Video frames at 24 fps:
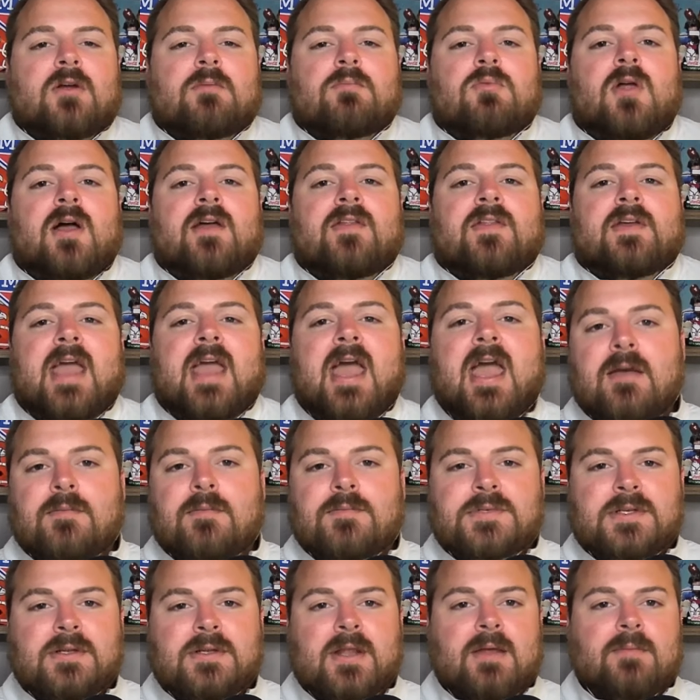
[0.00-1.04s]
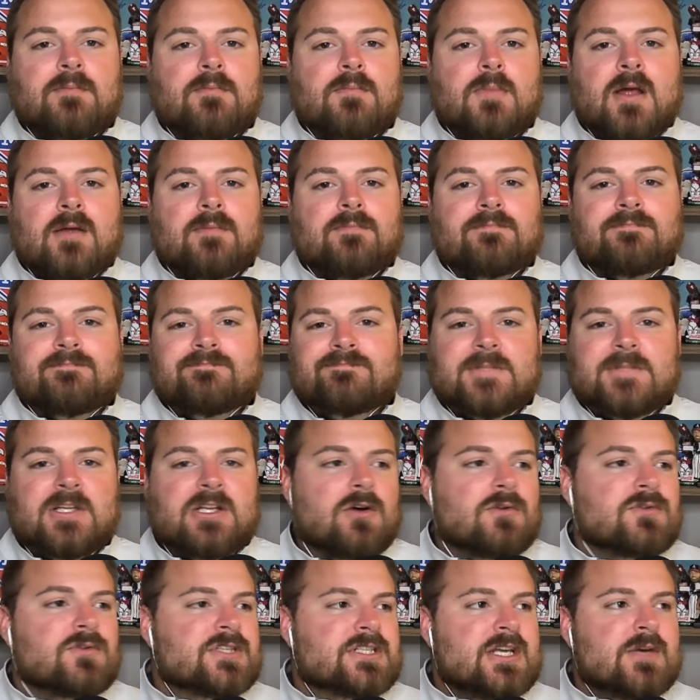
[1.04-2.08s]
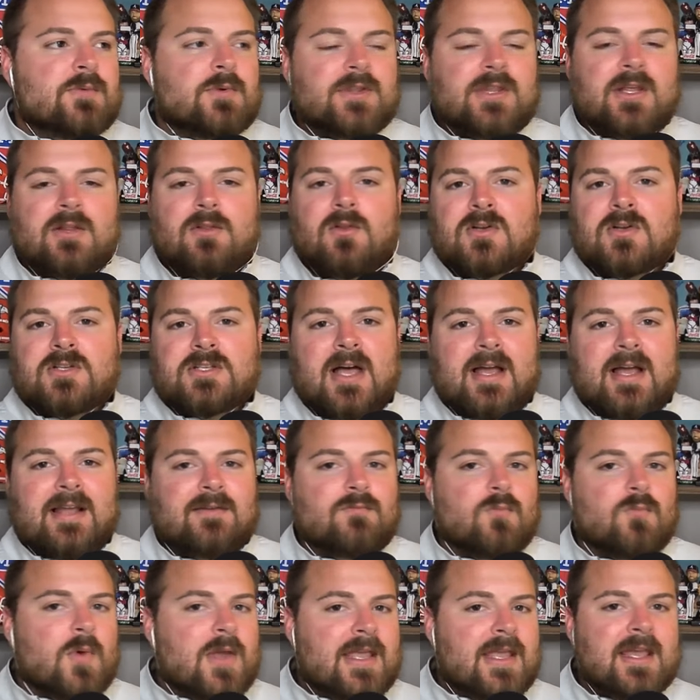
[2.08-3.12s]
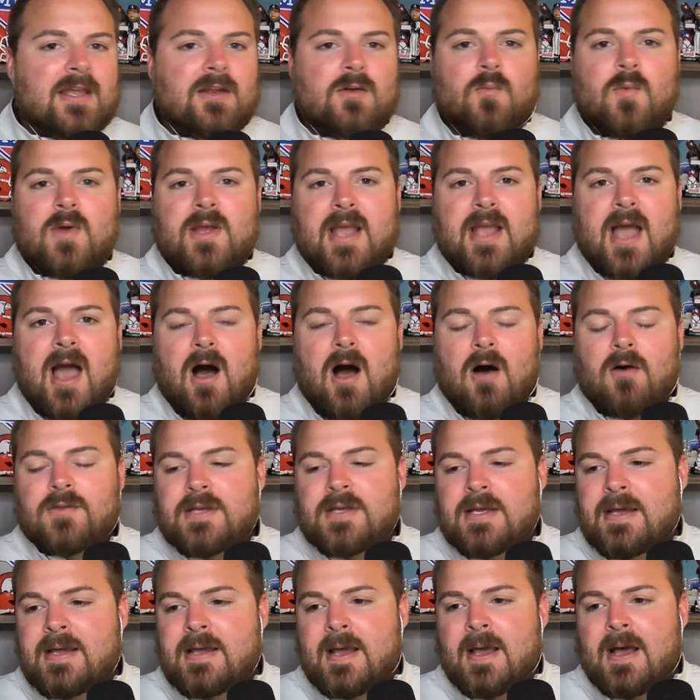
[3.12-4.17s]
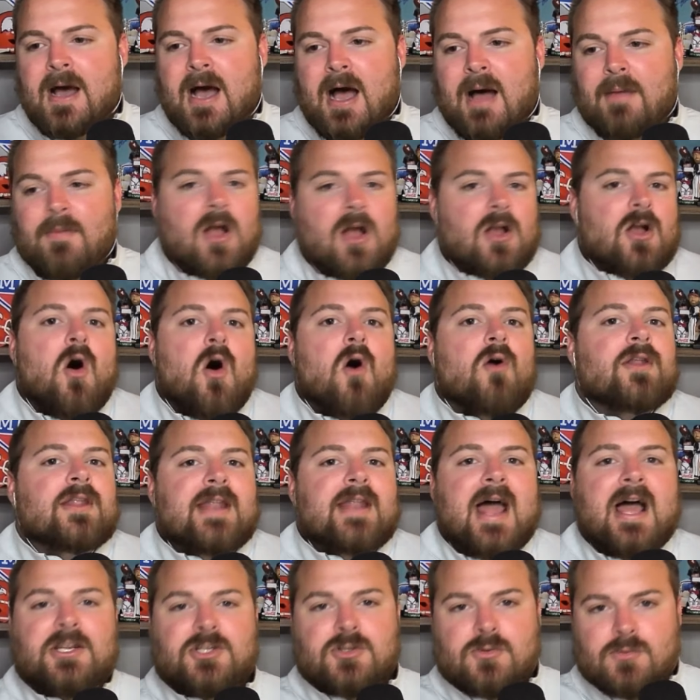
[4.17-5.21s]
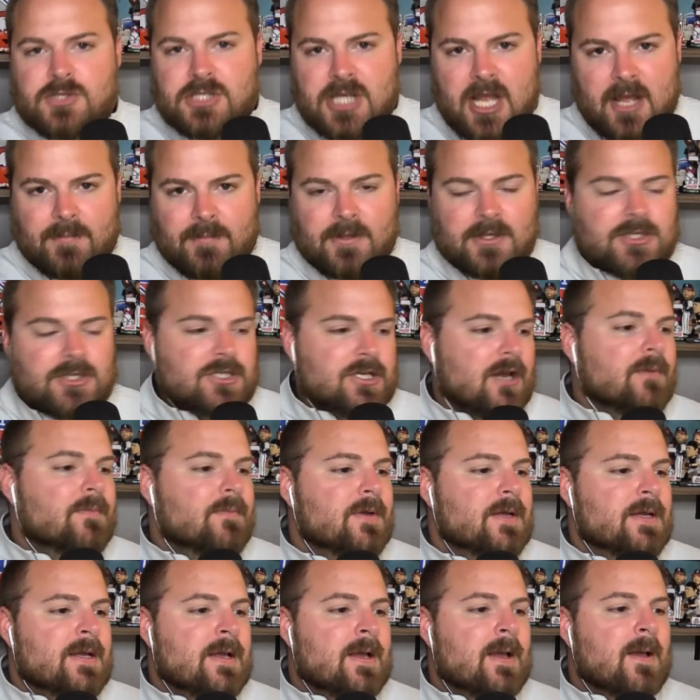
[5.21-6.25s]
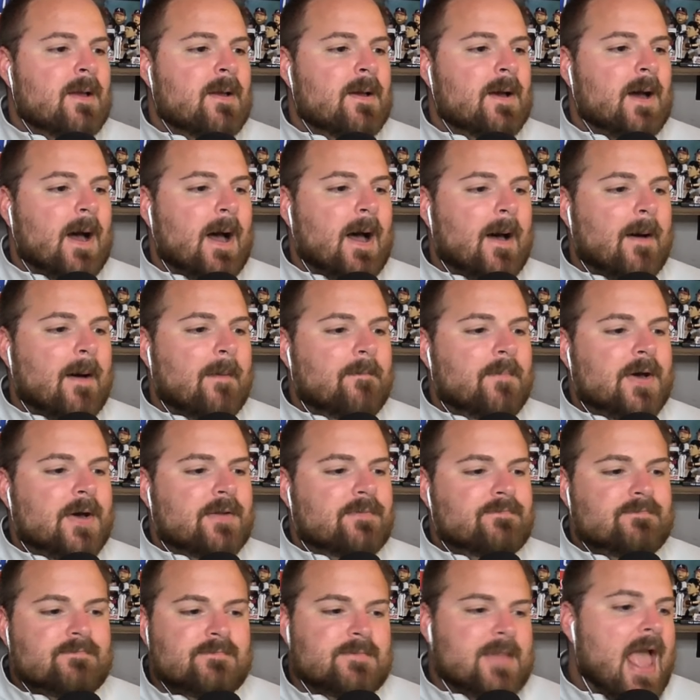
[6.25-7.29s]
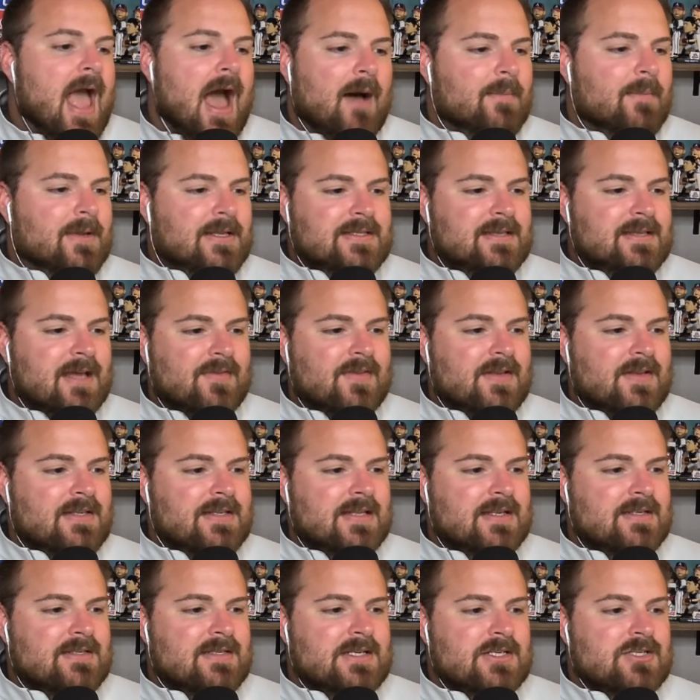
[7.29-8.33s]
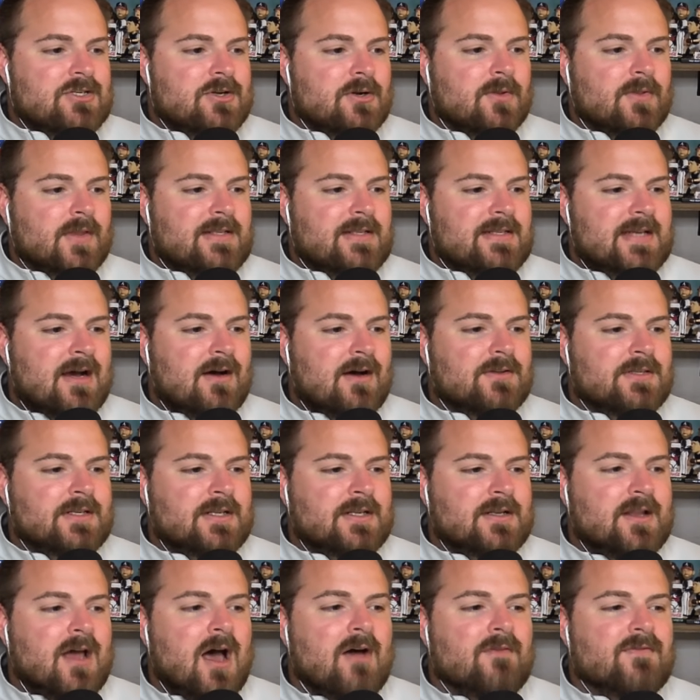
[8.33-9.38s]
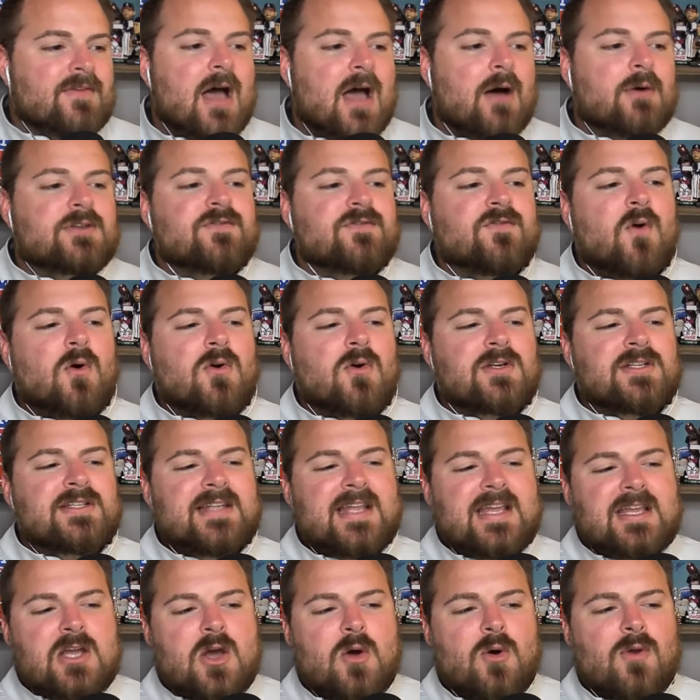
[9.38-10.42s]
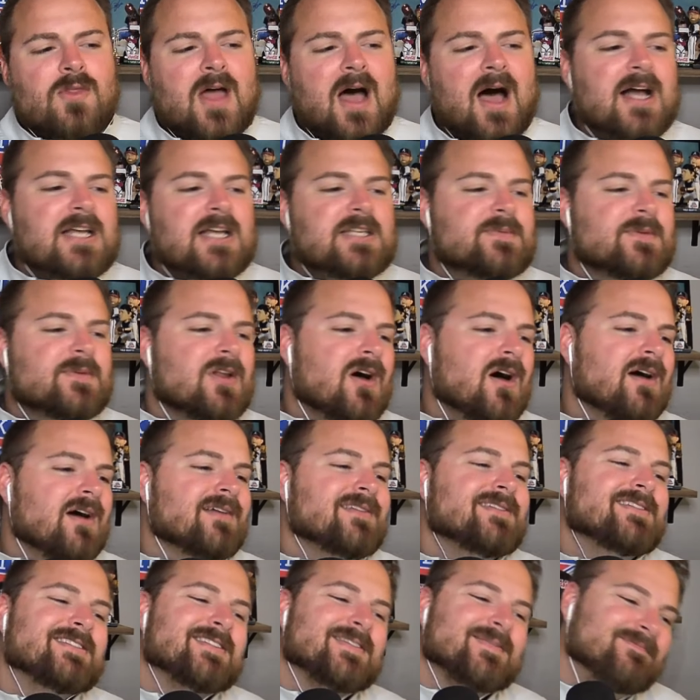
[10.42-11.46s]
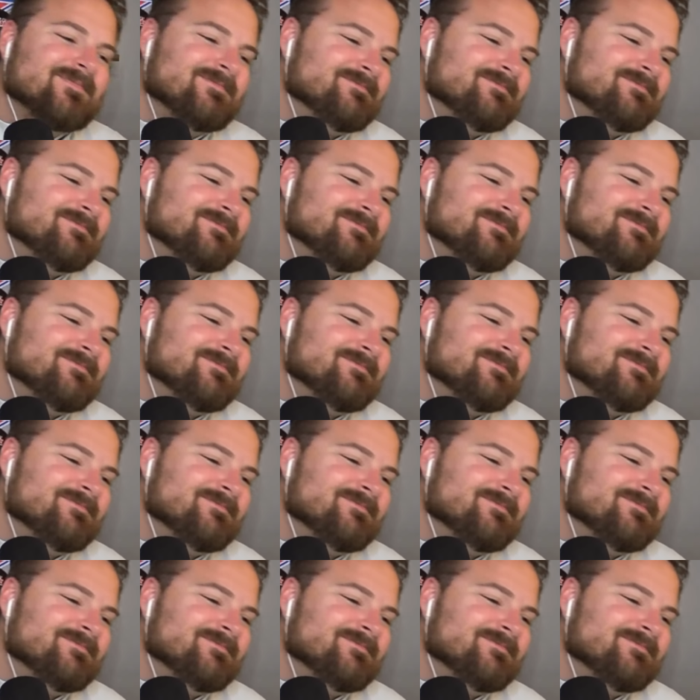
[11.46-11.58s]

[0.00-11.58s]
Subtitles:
and play the games and you know, see what it looks like week in and week out. I'm not calling a national championship. But, yeah, I mean, I think Tennessee's certainly talented enough. Now, as far as Nico and the Heisman odds,